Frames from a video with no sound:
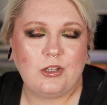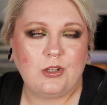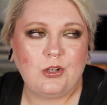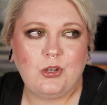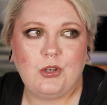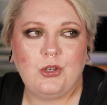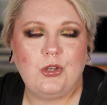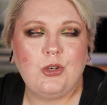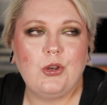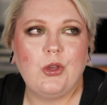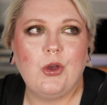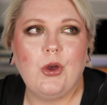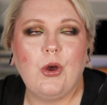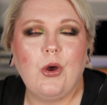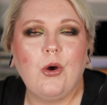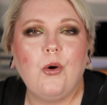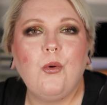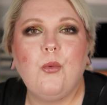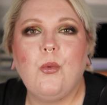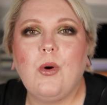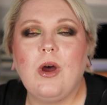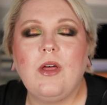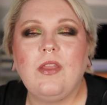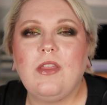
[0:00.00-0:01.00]
You know
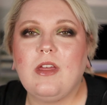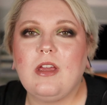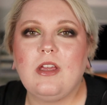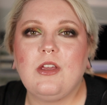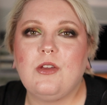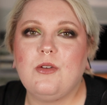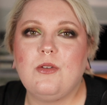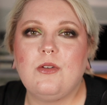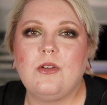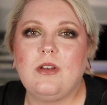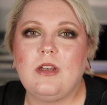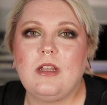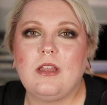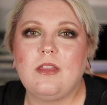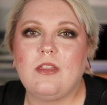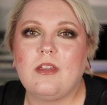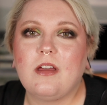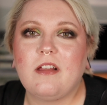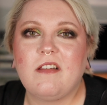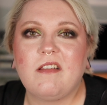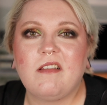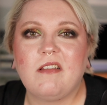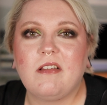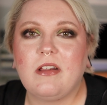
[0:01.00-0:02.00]
what a You Don't Need
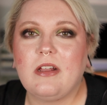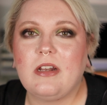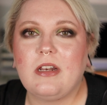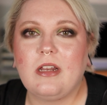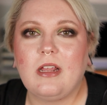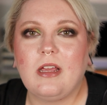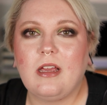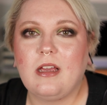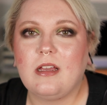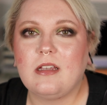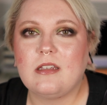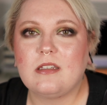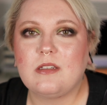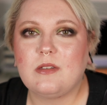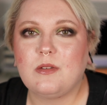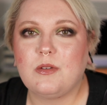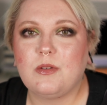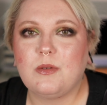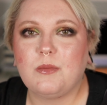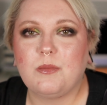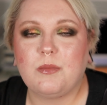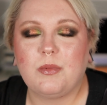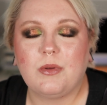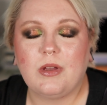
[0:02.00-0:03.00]
That Shit is.
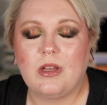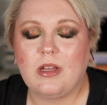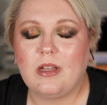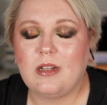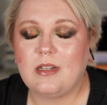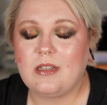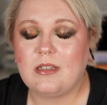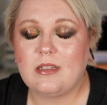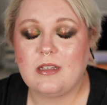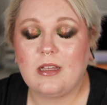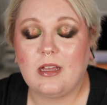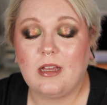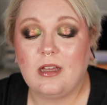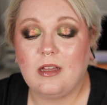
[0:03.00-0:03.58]
But,